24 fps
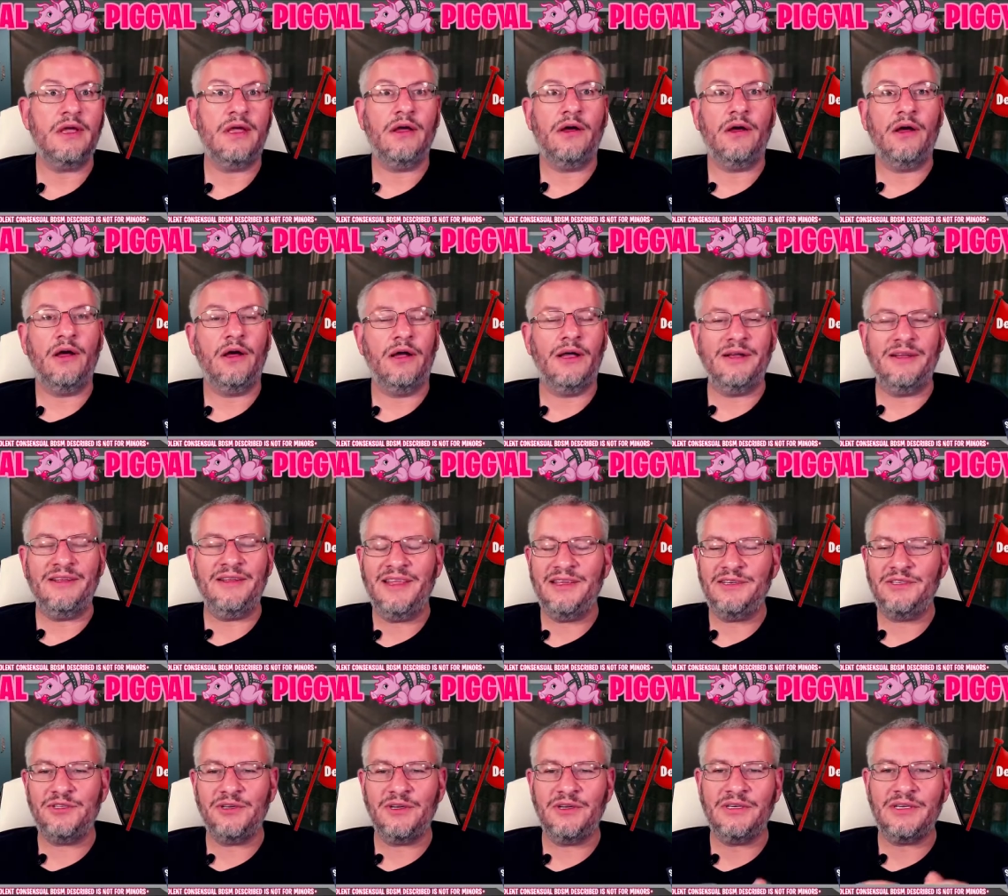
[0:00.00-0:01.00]
Uh, they
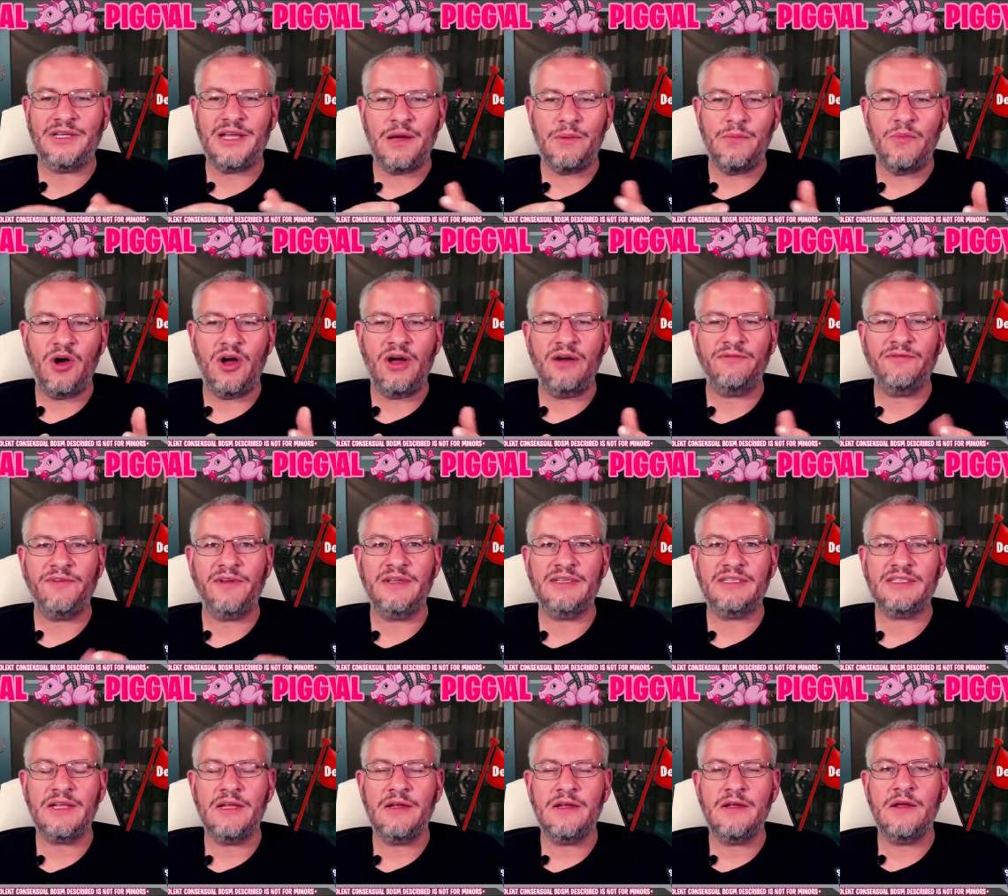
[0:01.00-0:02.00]
shouldn't come off as
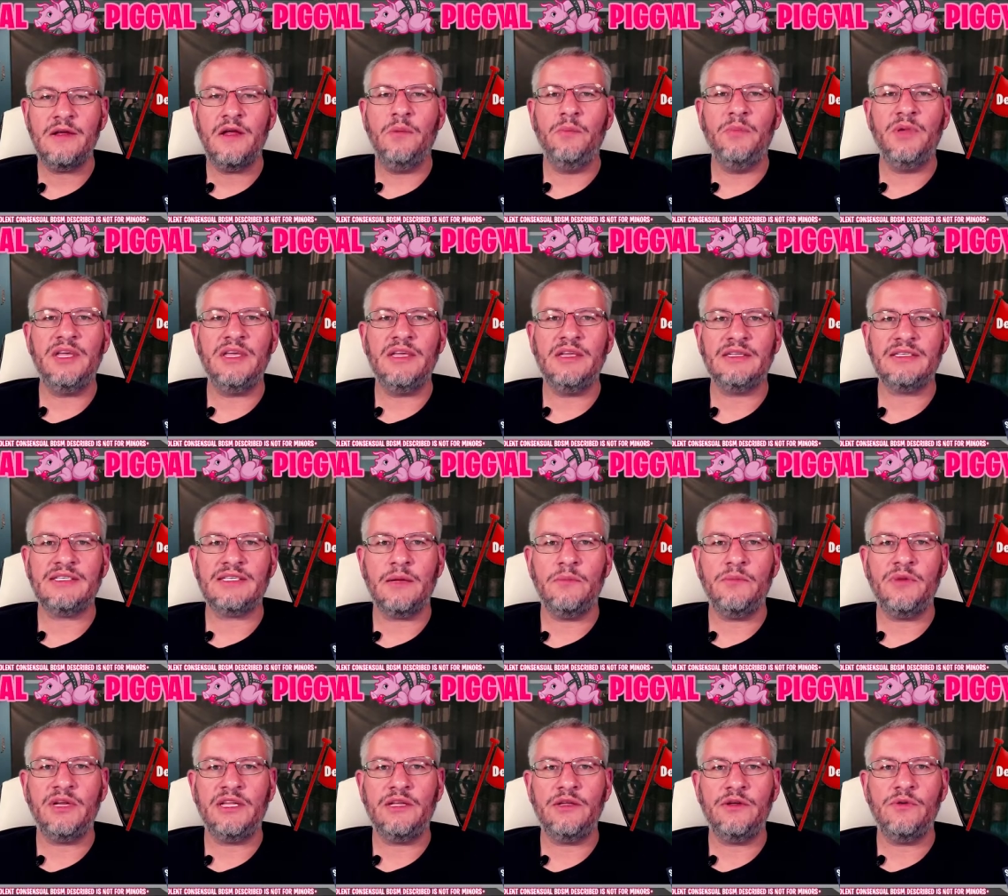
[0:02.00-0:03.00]
being
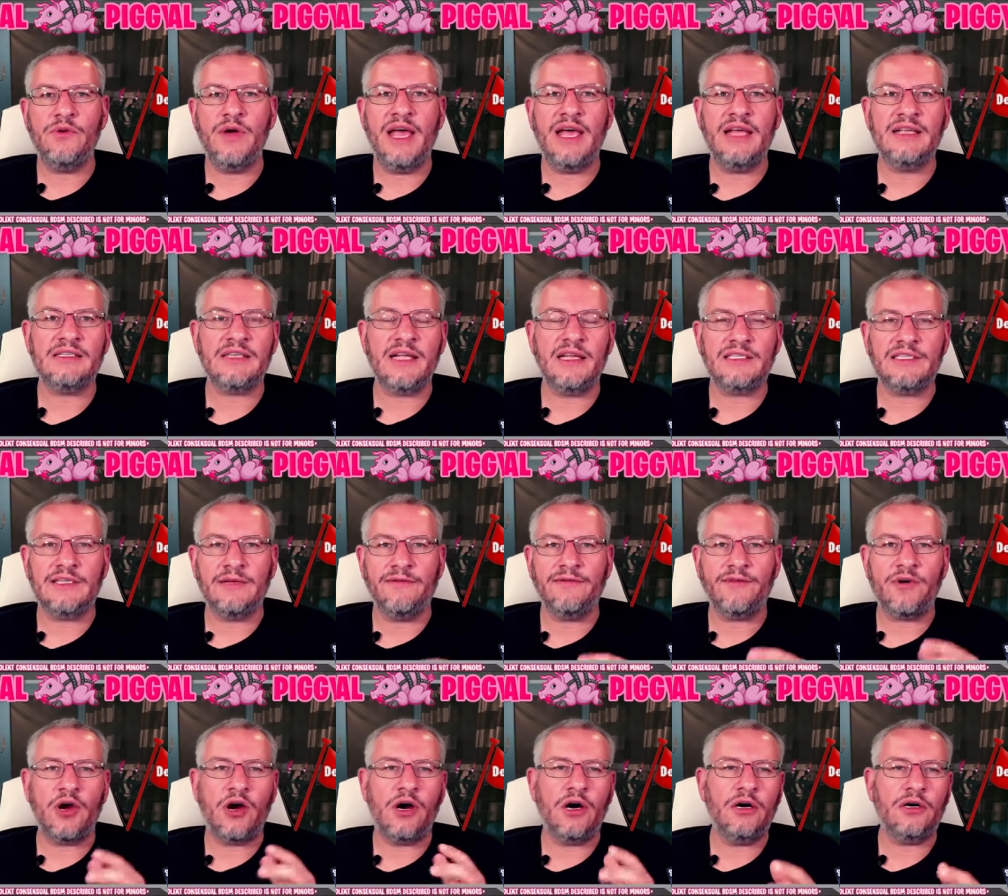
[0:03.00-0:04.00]
somebody who has lots of
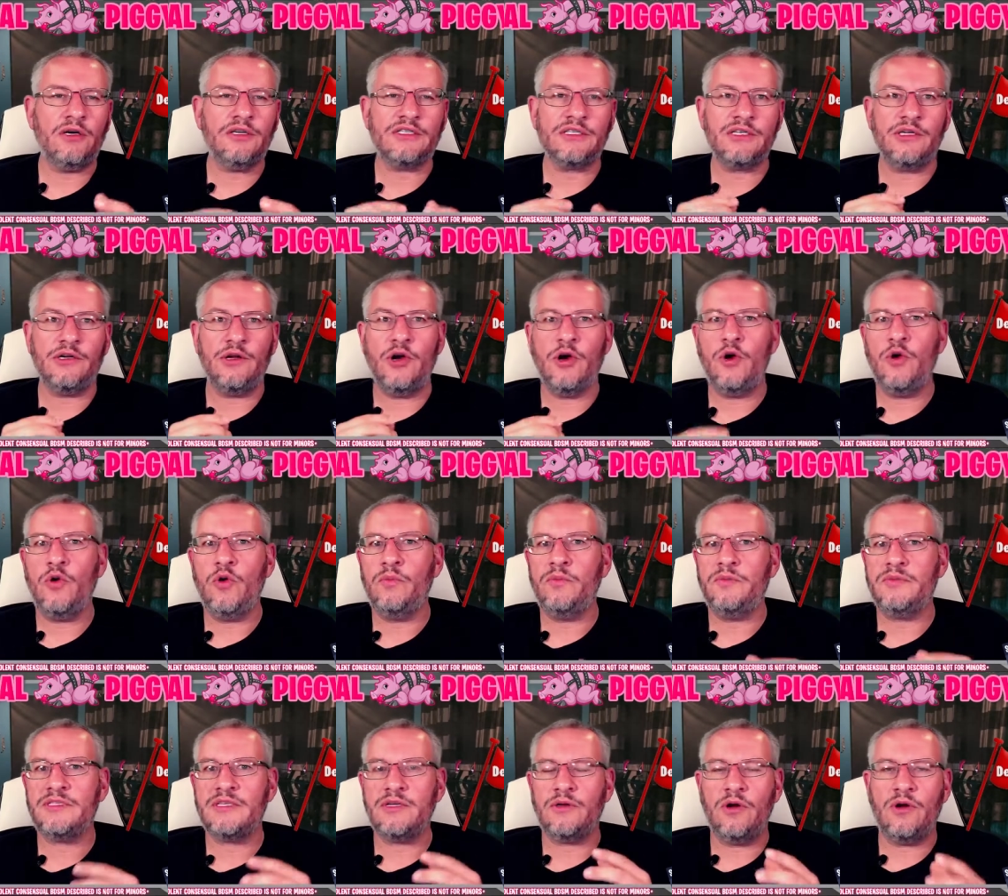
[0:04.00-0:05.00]
cars and
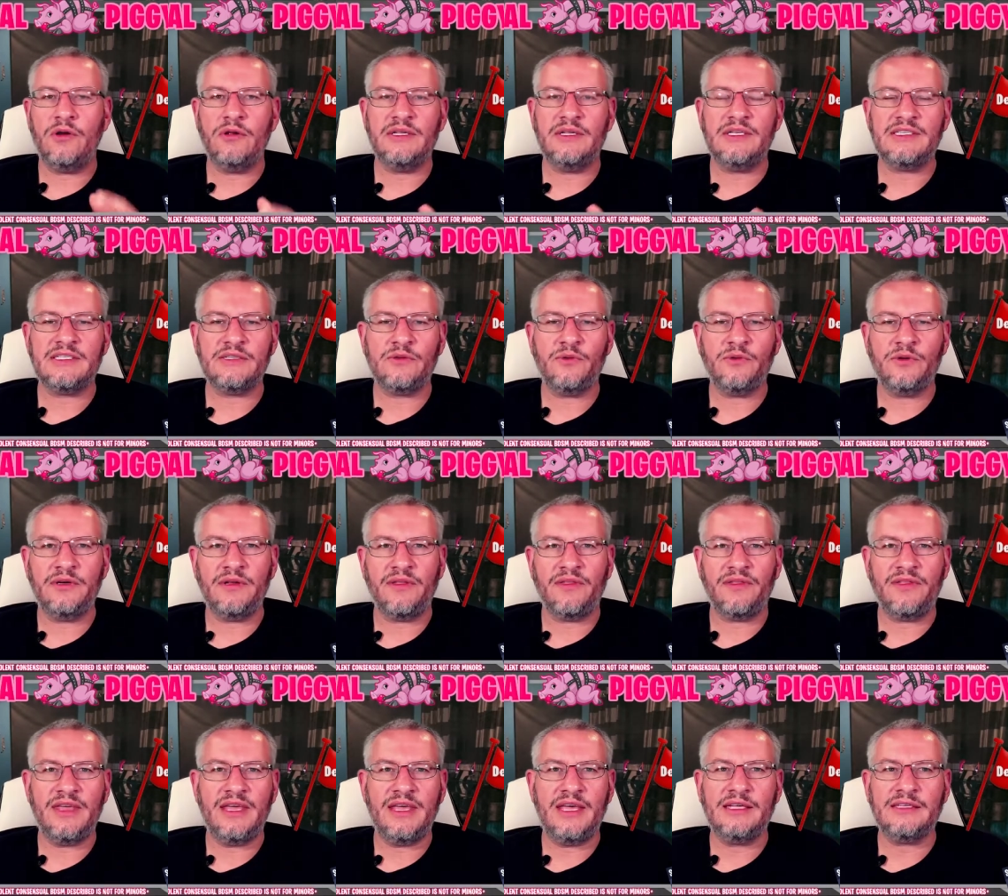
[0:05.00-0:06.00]
homes and all these sort of
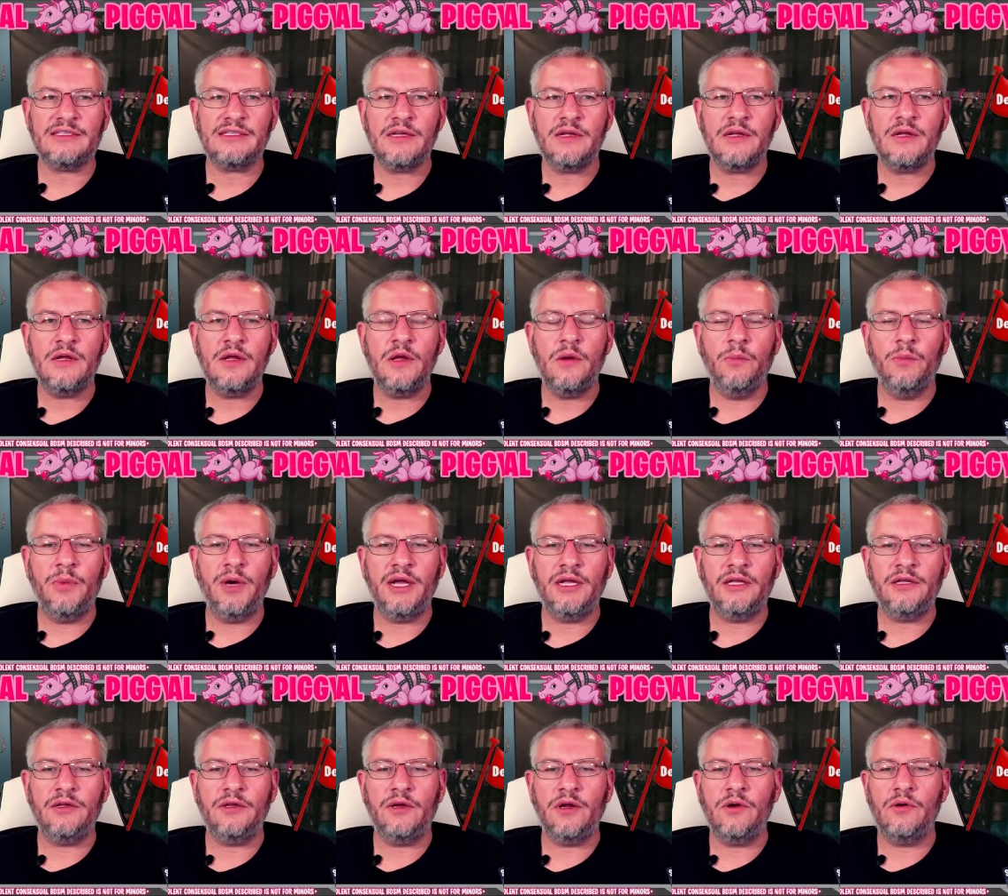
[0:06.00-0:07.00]
things. But
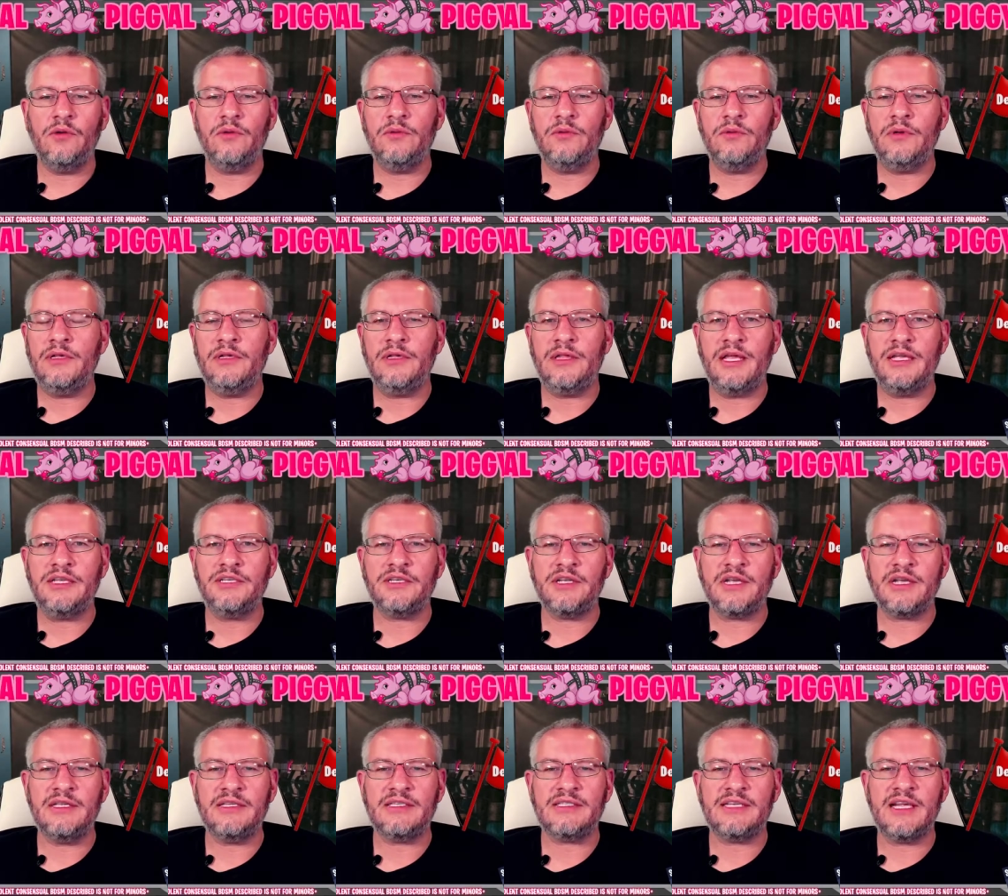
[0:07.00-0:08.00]
you know, they
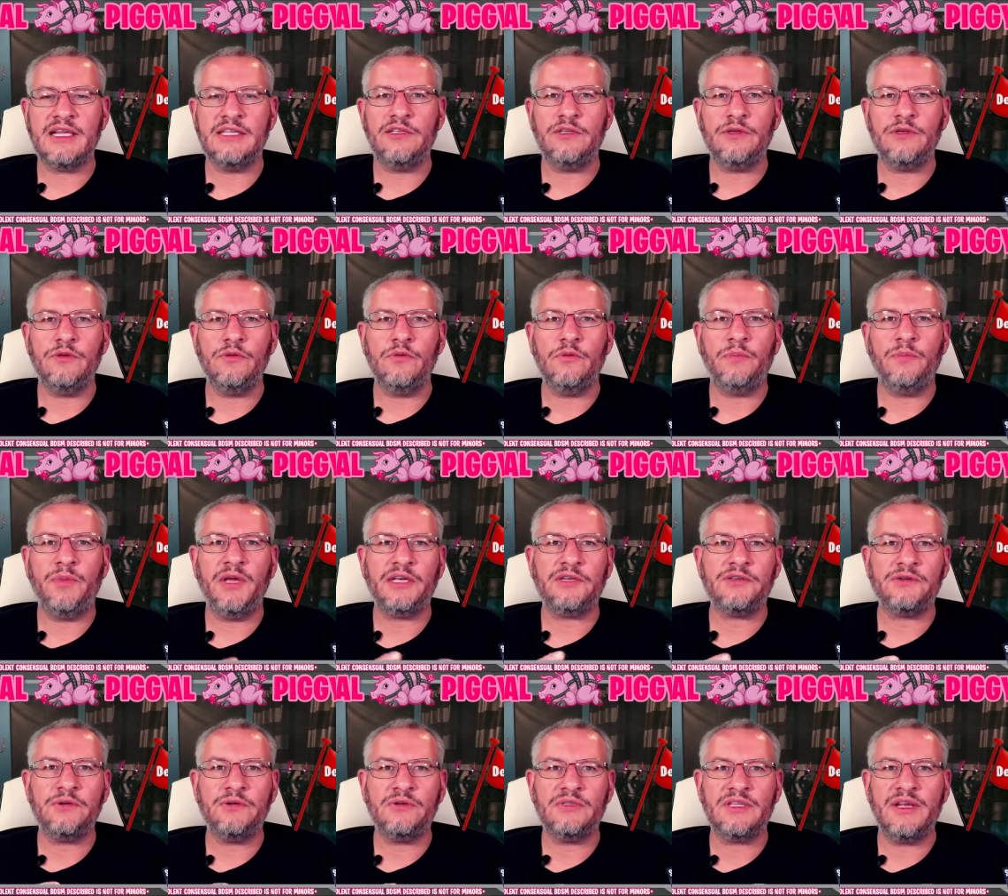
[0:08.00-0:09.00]
can send you
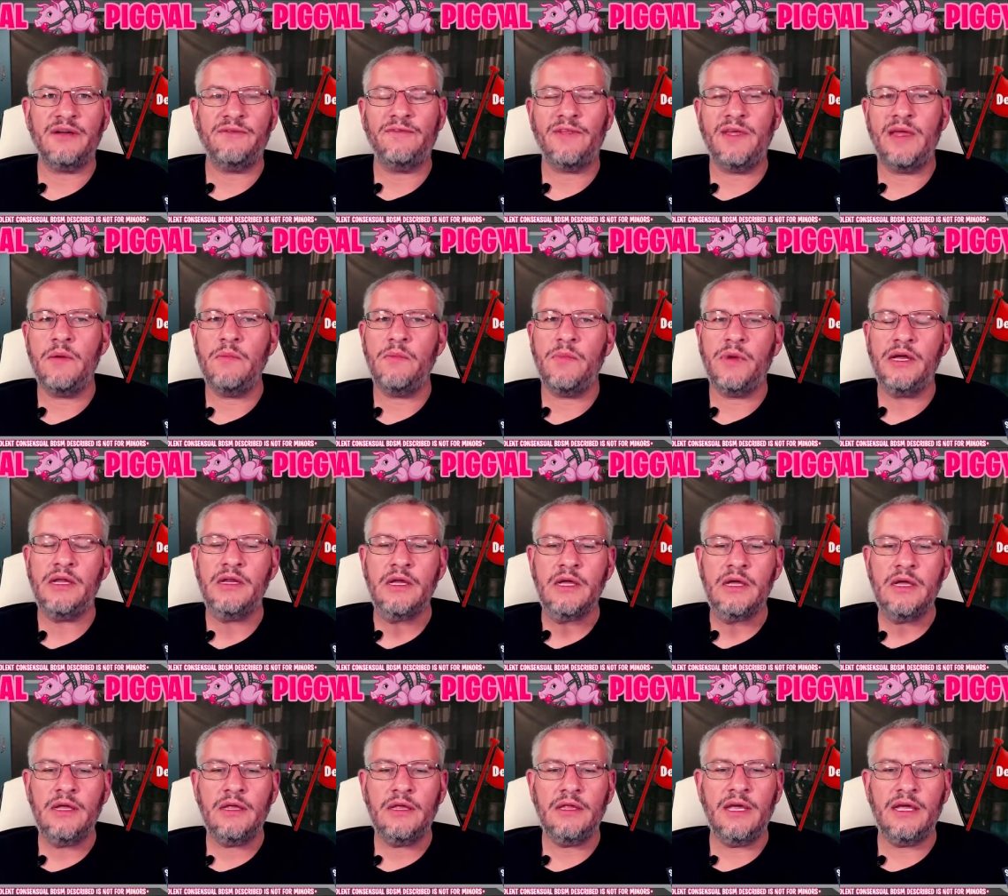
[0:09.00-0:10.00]
pictures of them, but
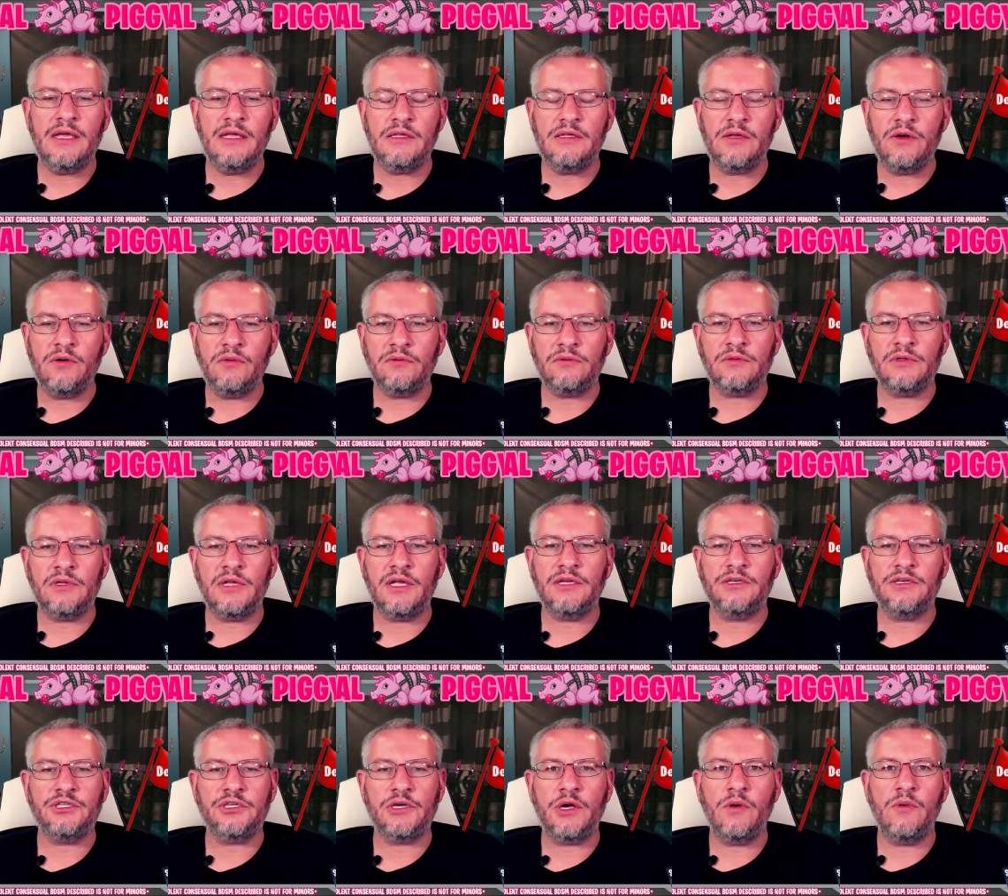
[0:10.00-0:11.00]
they don't they
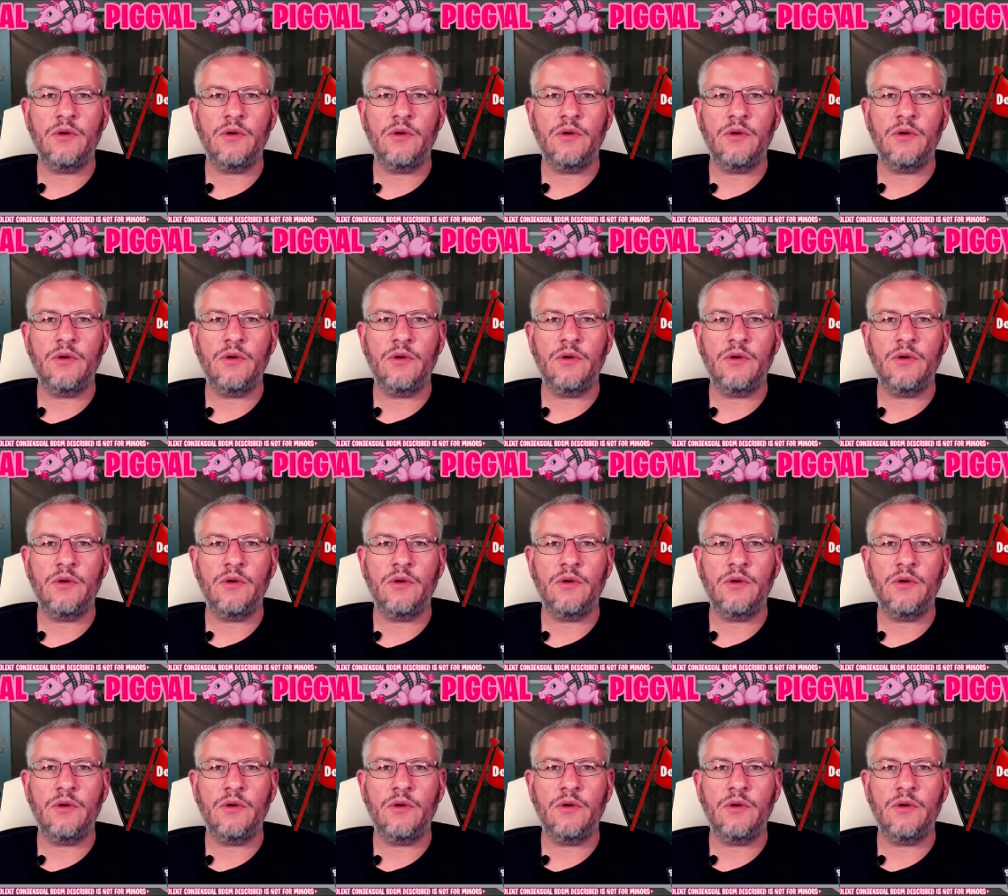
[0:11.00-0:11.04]
show